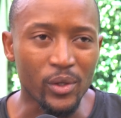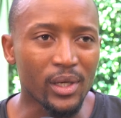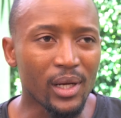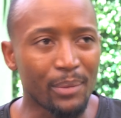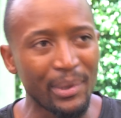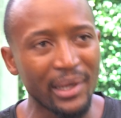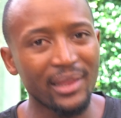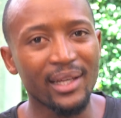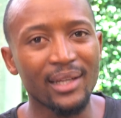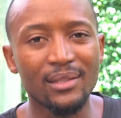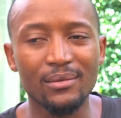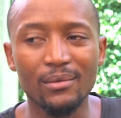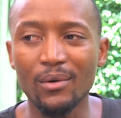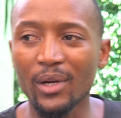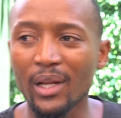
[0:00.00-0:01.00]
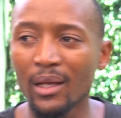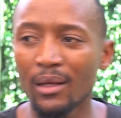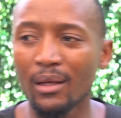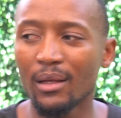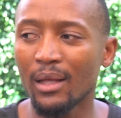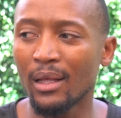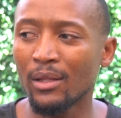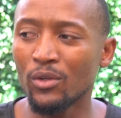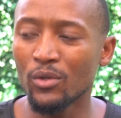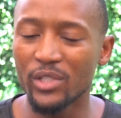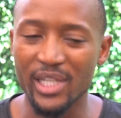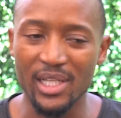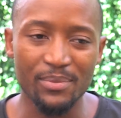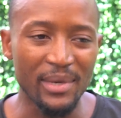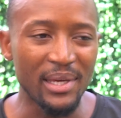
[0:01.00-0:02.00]
about that, Kore, you
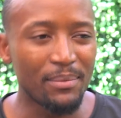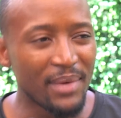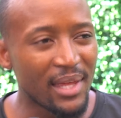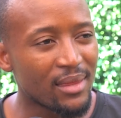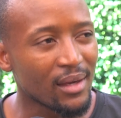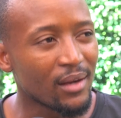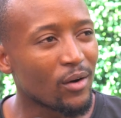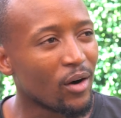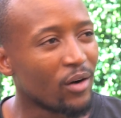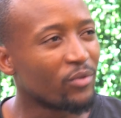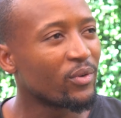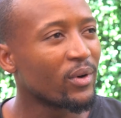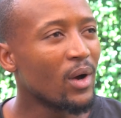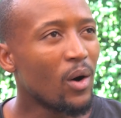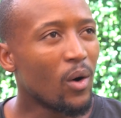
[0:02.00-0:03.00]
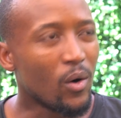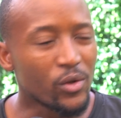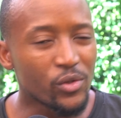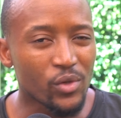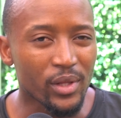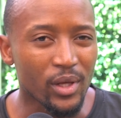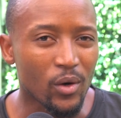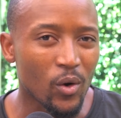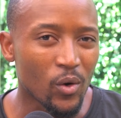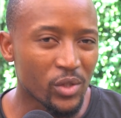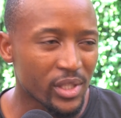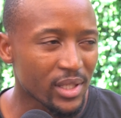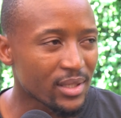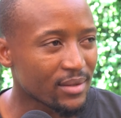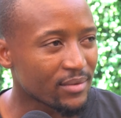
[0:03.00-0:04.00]
just make me think of also the
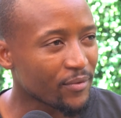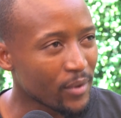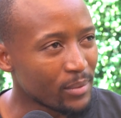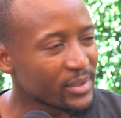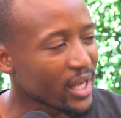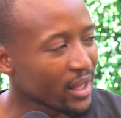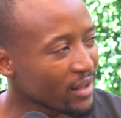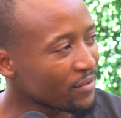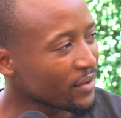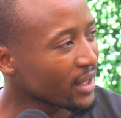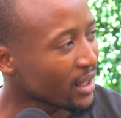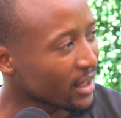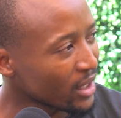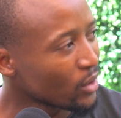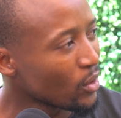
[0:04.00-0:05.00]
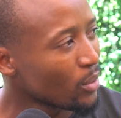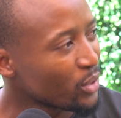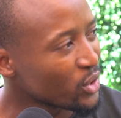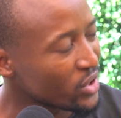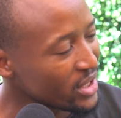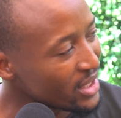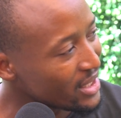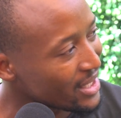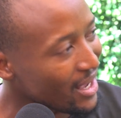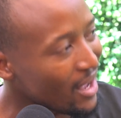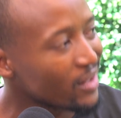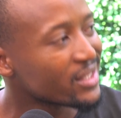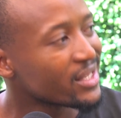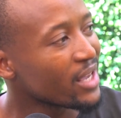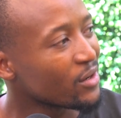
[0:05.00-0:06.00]
coaches from South Africa getting opportunity
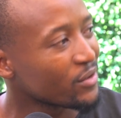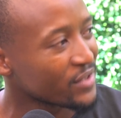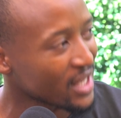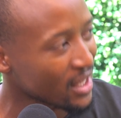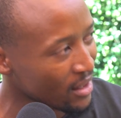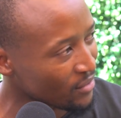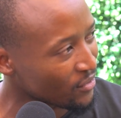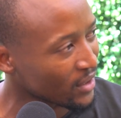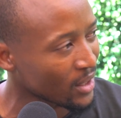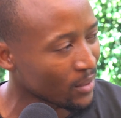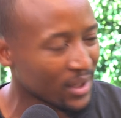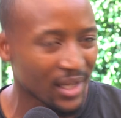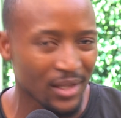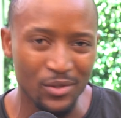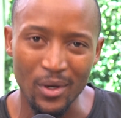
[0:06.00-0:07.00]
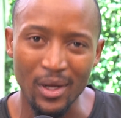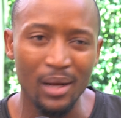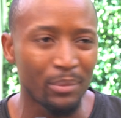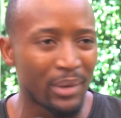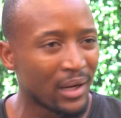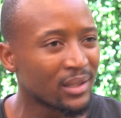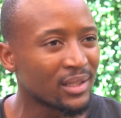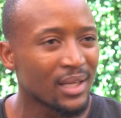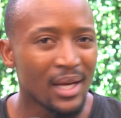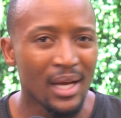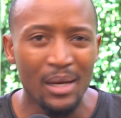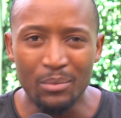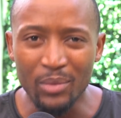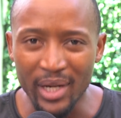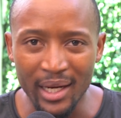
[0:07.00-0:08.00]
outside of South Africa. We can talk about
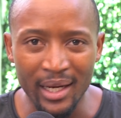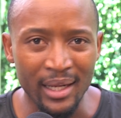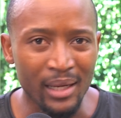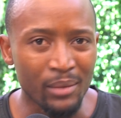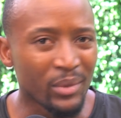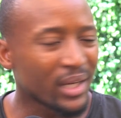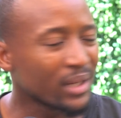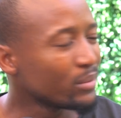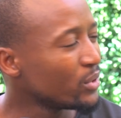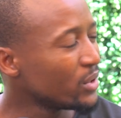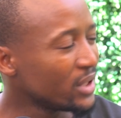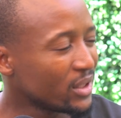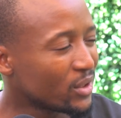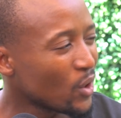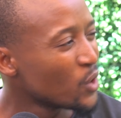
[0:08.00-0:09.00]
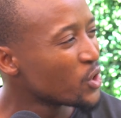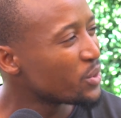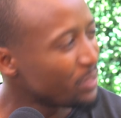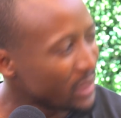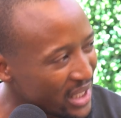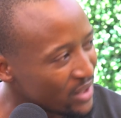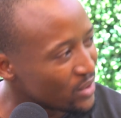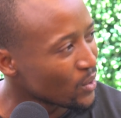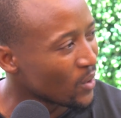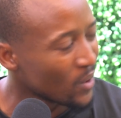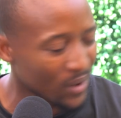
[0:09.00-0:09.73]
Morena Ramorebudi, Coach Pito,